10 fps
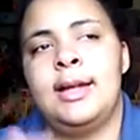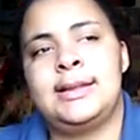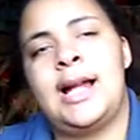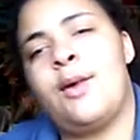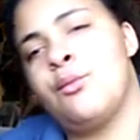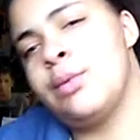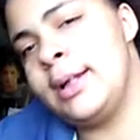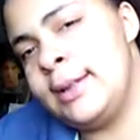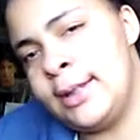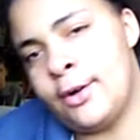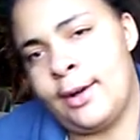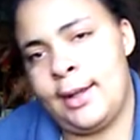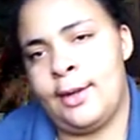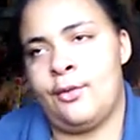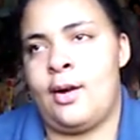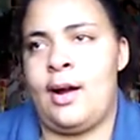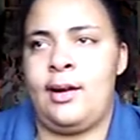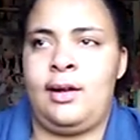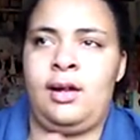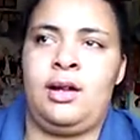it's not really your
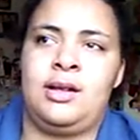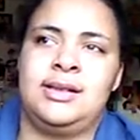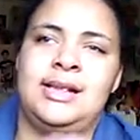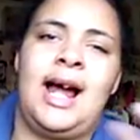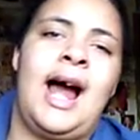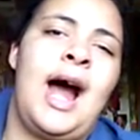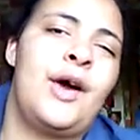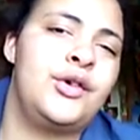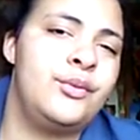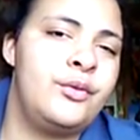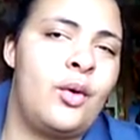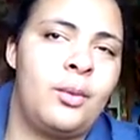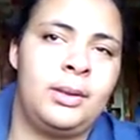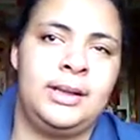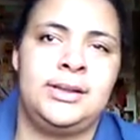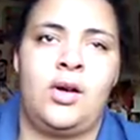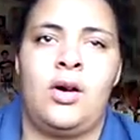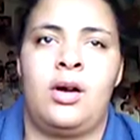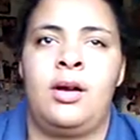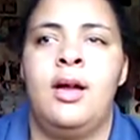handwriting, it's not how you normally
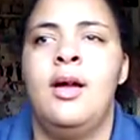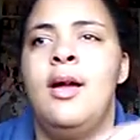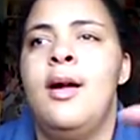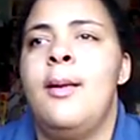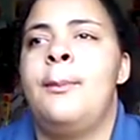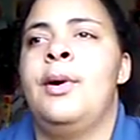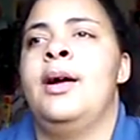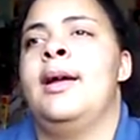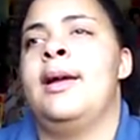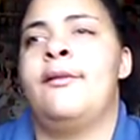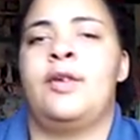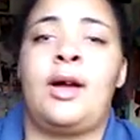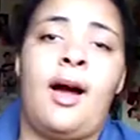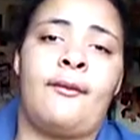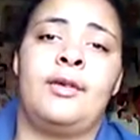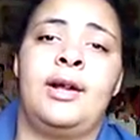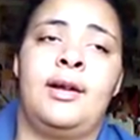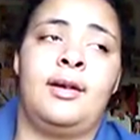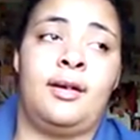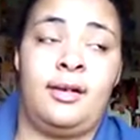talk. But if you're
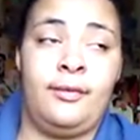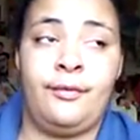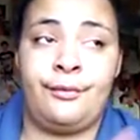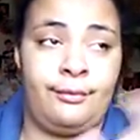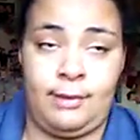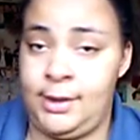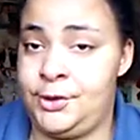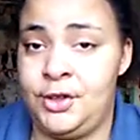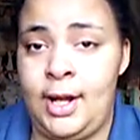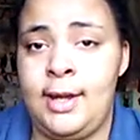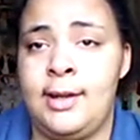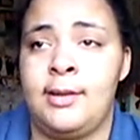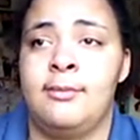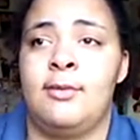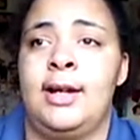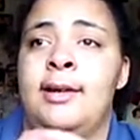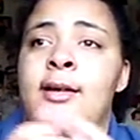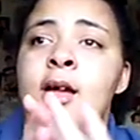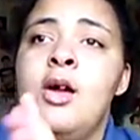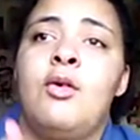confident enough, write your name,
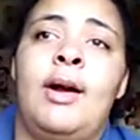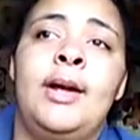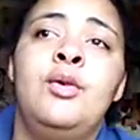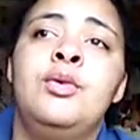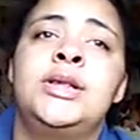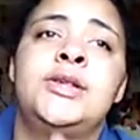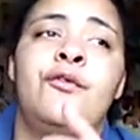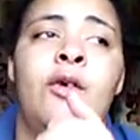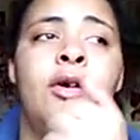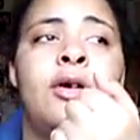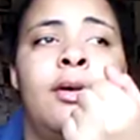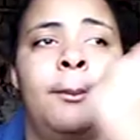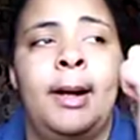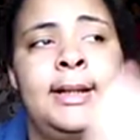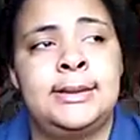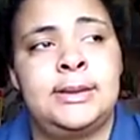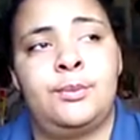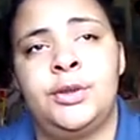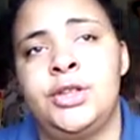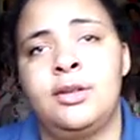right? Write who it's from,
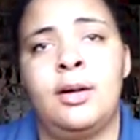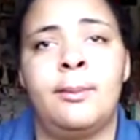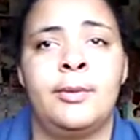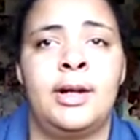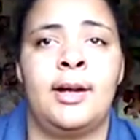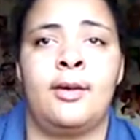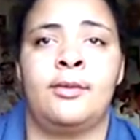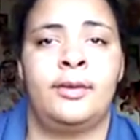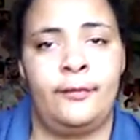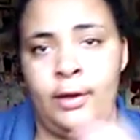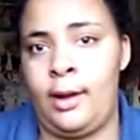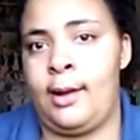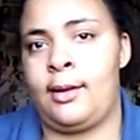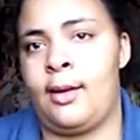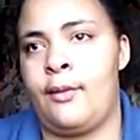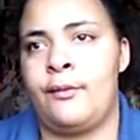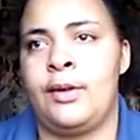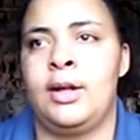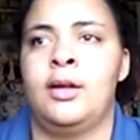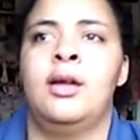ask, put your number down if you're that
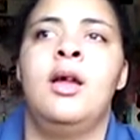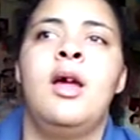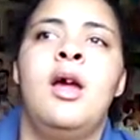confident.